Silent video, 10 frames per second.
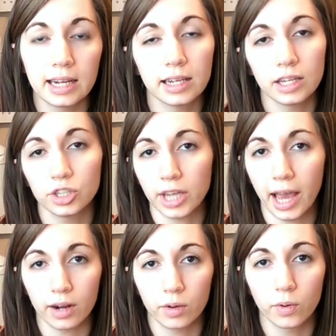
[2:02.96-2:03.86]
in each
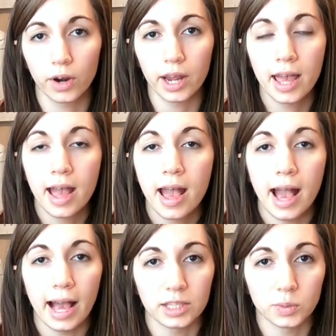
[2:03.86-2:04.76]
category
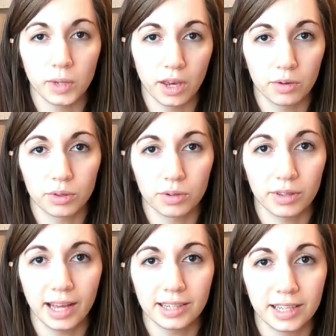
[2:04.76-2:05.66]
as we go through that